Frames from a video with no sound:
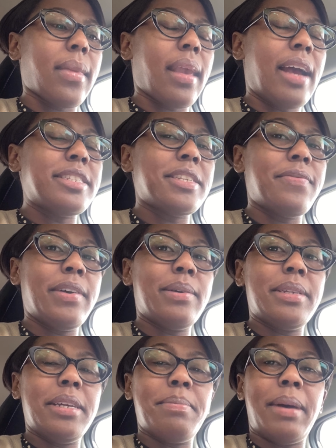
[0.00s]
I just
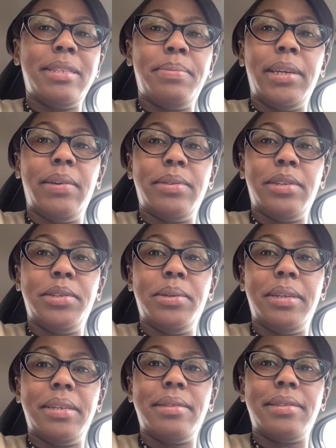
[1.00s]
felt it in my spirit to
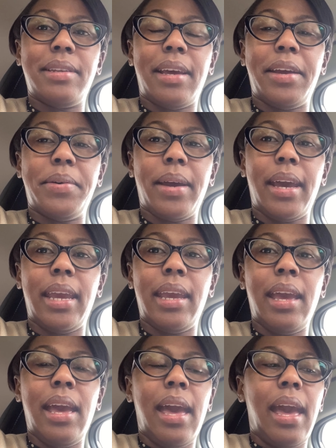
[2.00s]
do this today, okay?
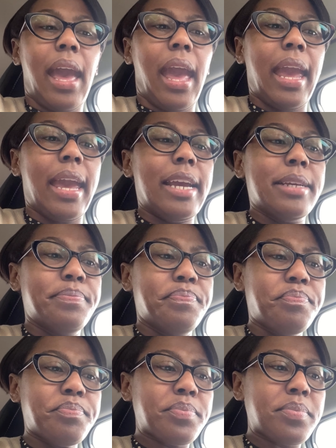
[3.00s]

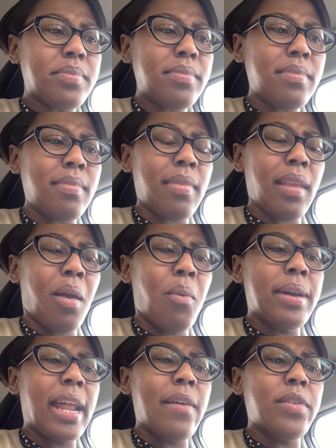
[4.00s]
And
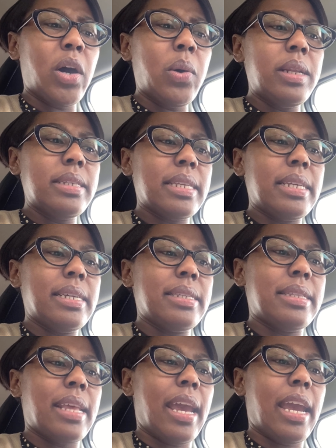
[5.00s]
what I notice
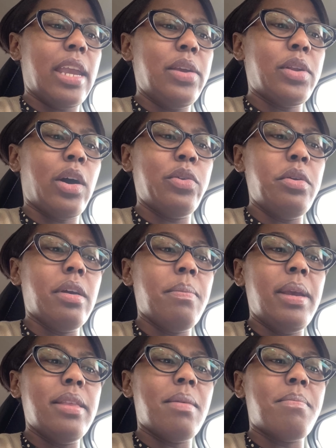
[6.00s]
is that, you know, you can
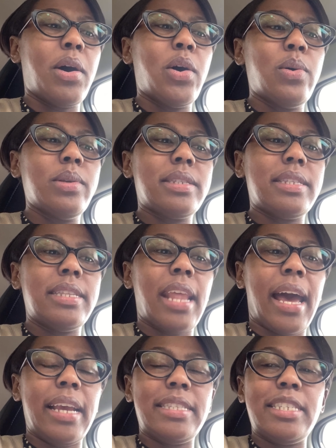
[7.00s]
be the most
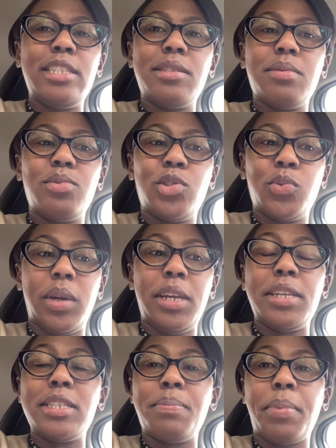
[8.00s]
nicest,
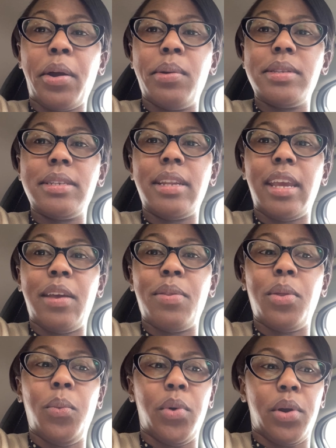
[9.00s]
sweetest person
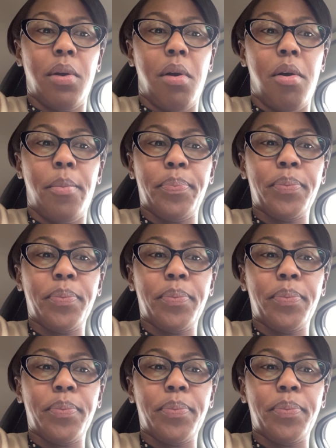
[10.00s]
in the world.